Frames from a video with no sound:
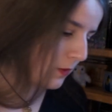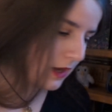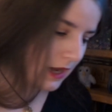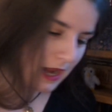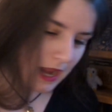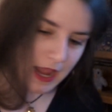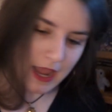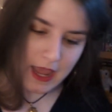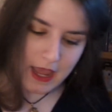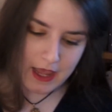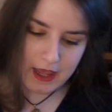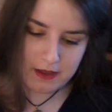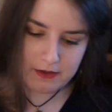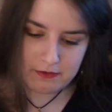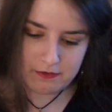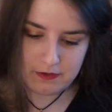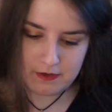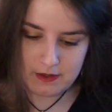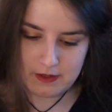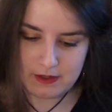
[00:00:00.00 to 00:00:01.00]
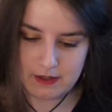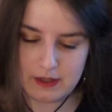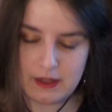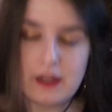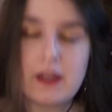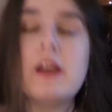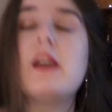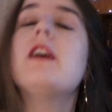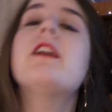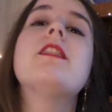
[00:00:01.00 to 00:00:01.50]
we have
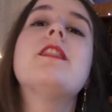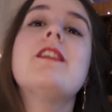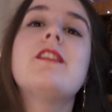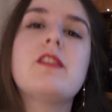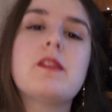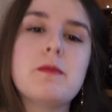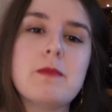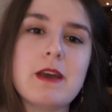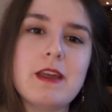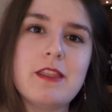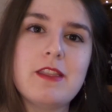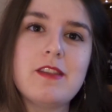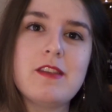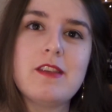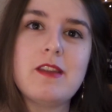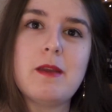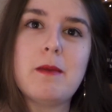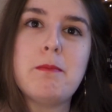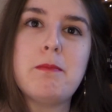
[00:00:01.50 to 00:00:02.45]
this month's